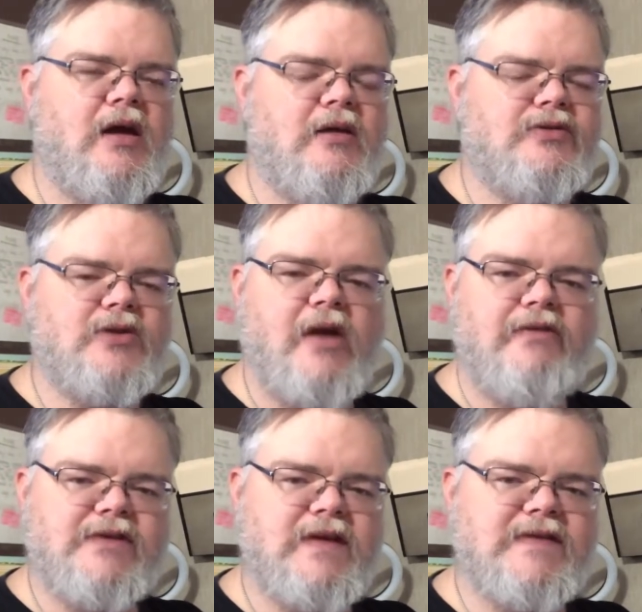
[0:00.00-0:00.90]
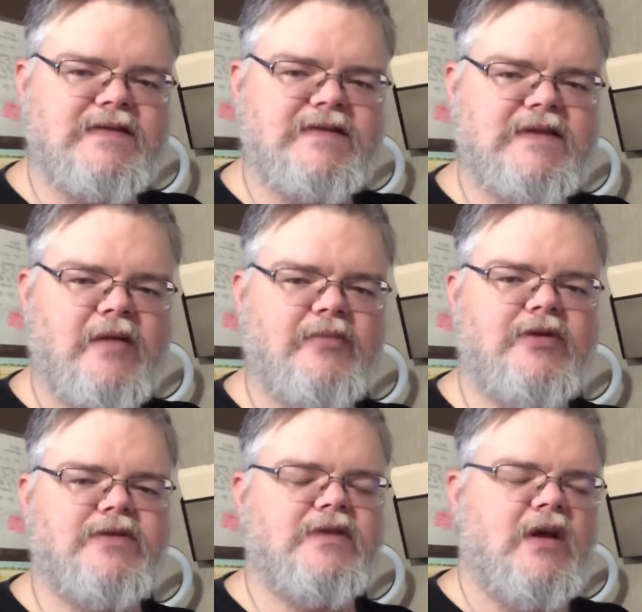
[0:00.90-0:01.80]
driver's license
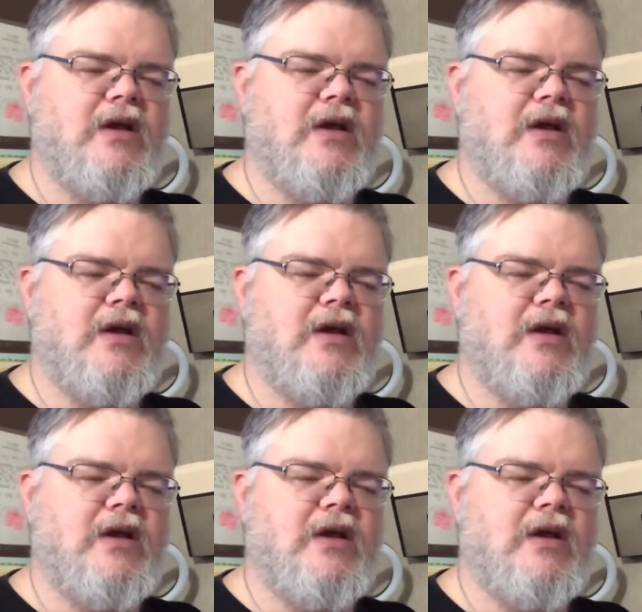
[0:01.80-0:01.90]
numbers,